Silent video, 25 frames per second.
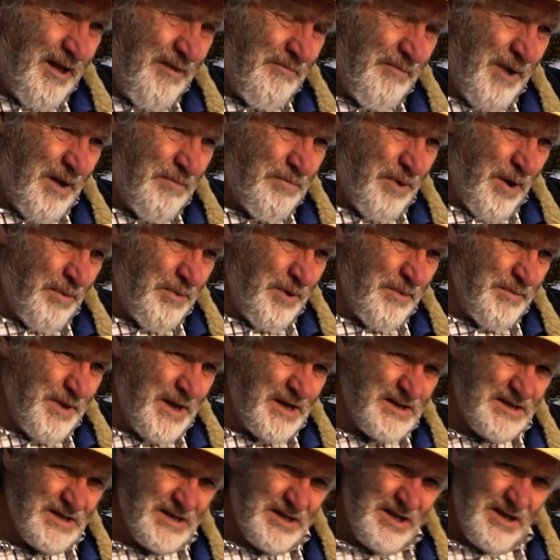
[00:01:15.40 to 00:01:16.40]
my problem
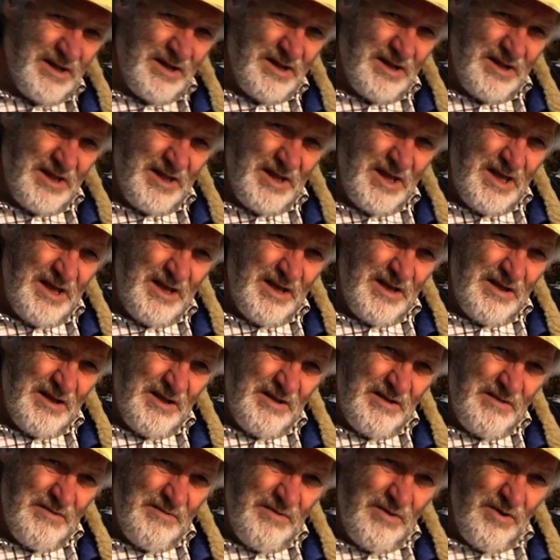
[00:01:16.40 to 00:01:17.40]
is that the
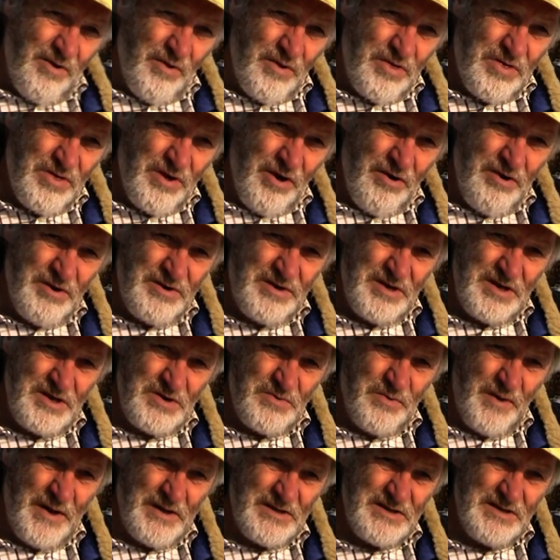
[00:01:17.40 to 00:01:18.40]

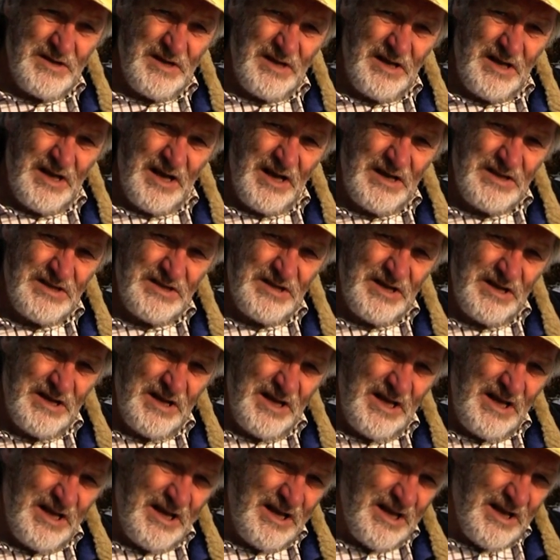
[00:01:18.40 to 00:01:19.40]
authorities, whilst in
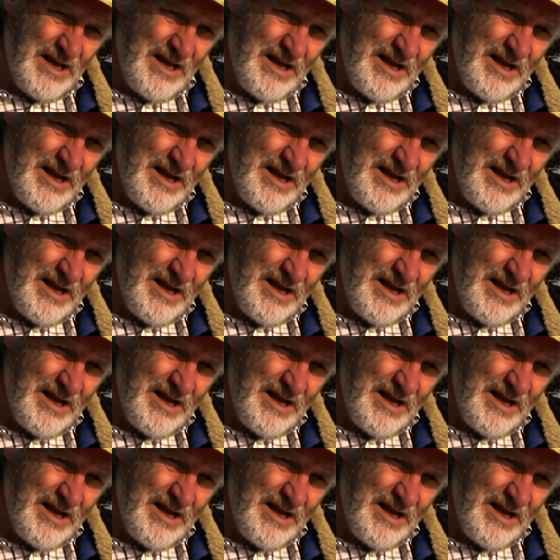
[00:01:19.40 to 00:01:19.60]
custody...